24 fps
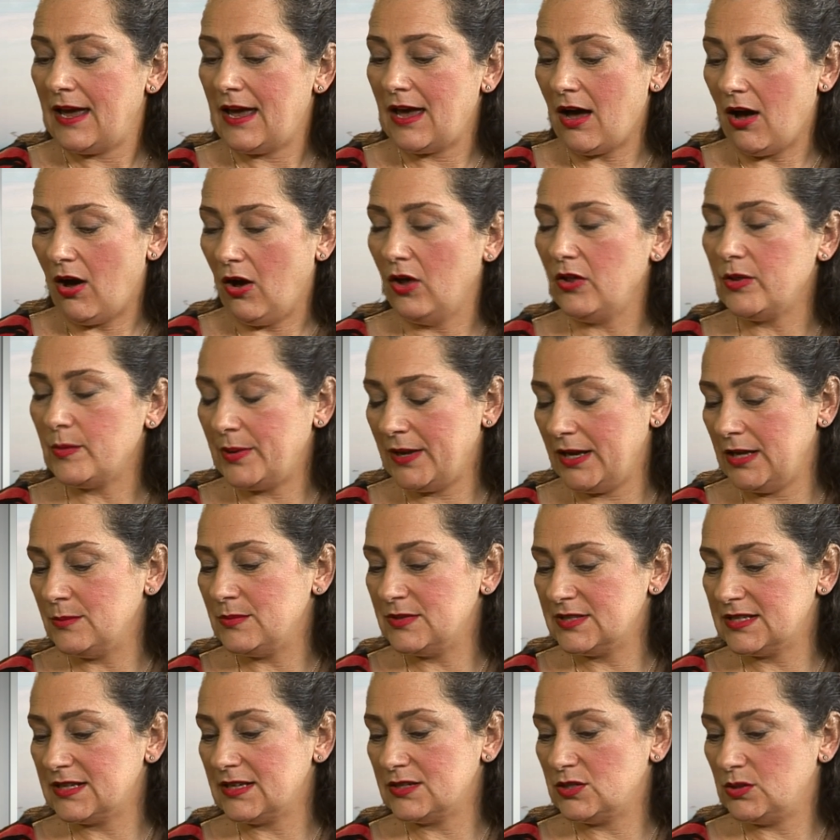all the
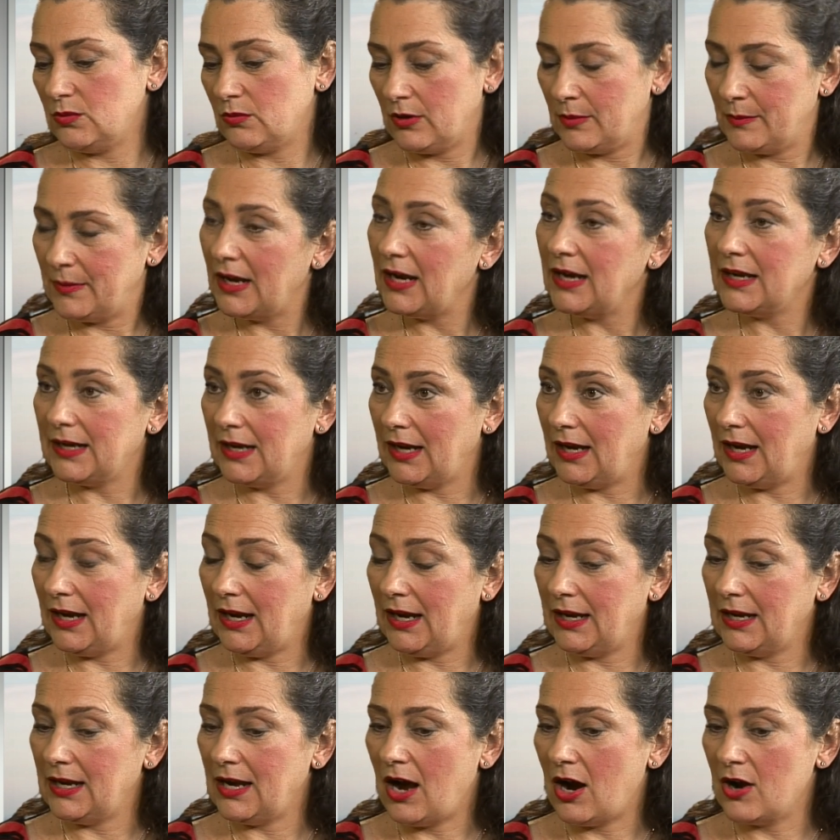payments that you are
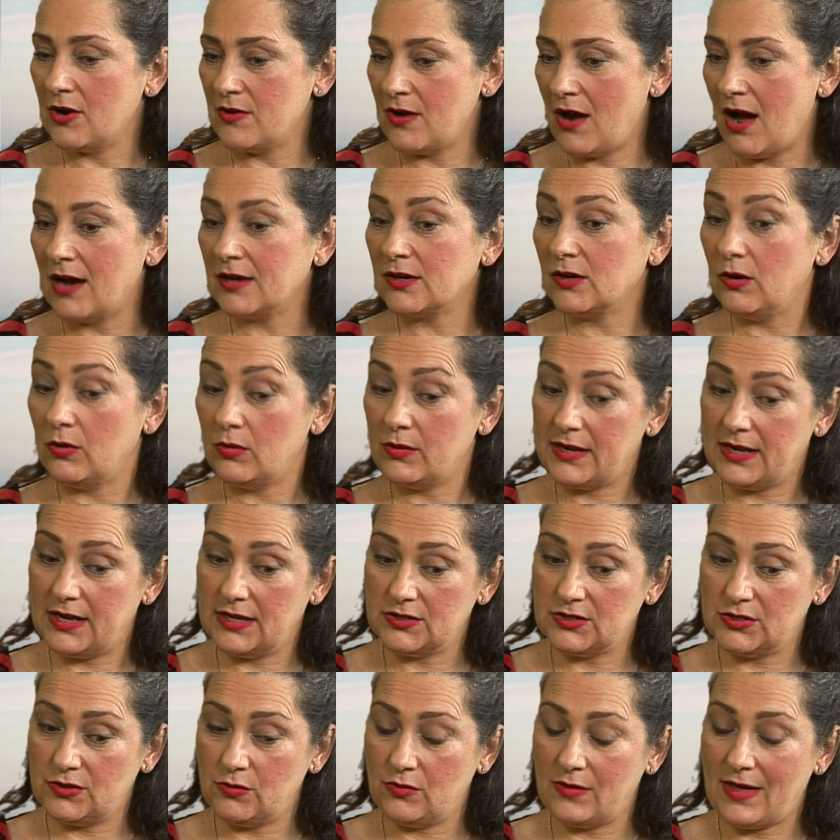making are not going
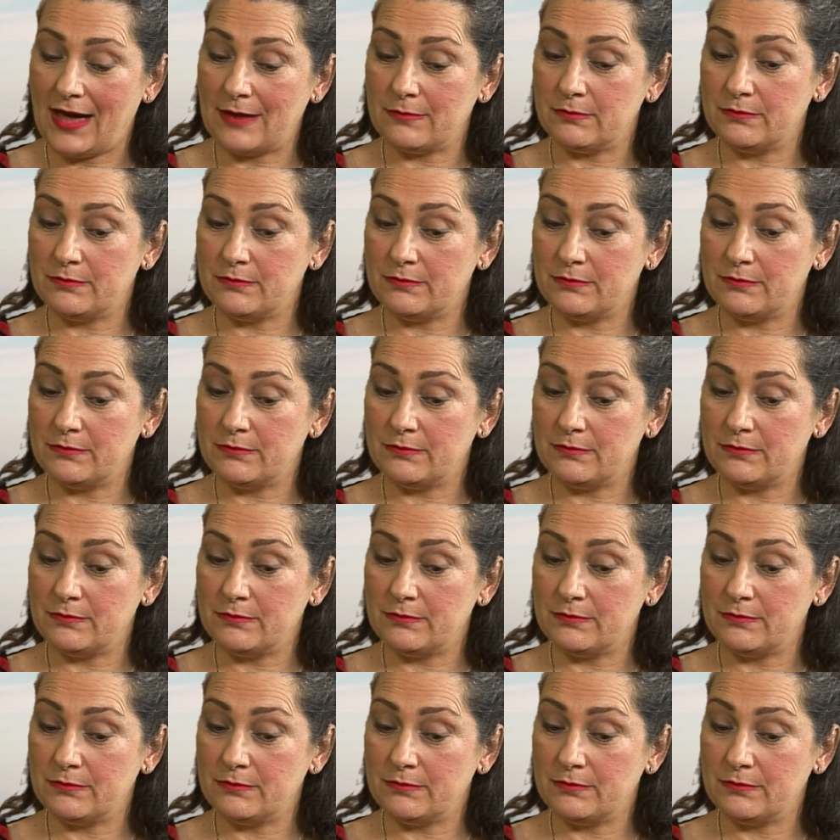to that